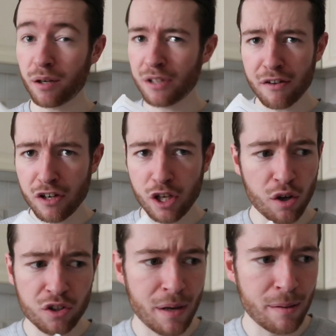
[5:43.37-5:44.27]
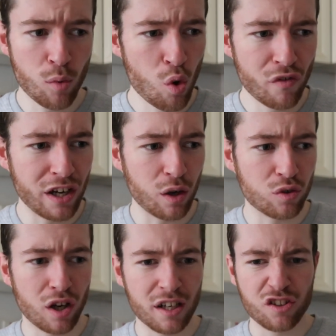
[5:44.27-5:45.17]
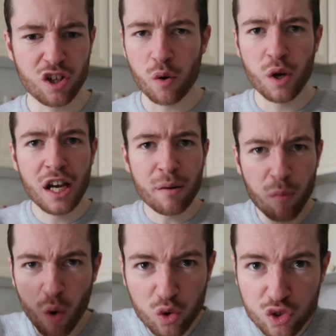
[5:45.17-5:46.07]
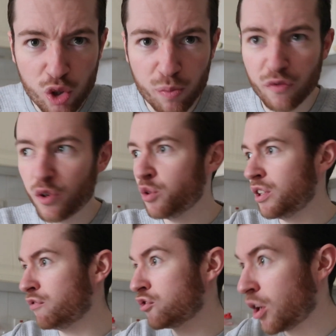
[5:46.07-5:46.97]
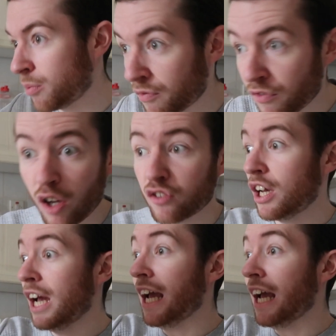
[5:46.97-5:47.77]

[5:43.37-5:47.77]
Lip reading: I'm definitely going to make more videos like this, you know, more superfoods, different types of nuts.